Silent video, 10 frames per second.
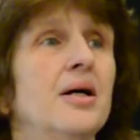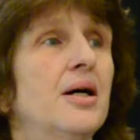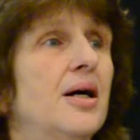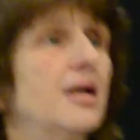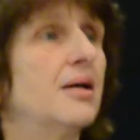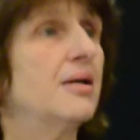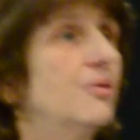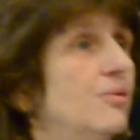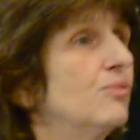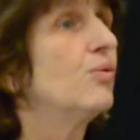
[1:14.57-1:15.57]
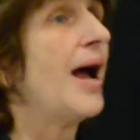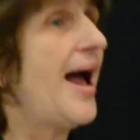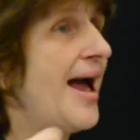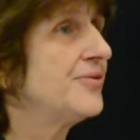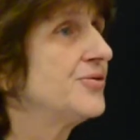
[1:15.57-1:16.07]
uh,
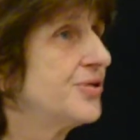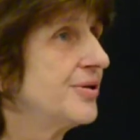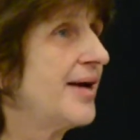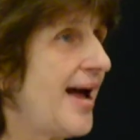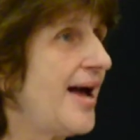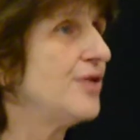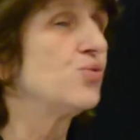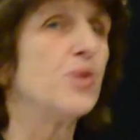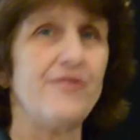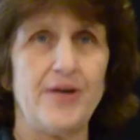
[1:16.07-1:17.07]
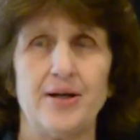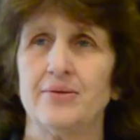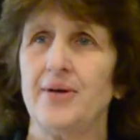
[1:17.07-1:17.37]
hand, hand weaving,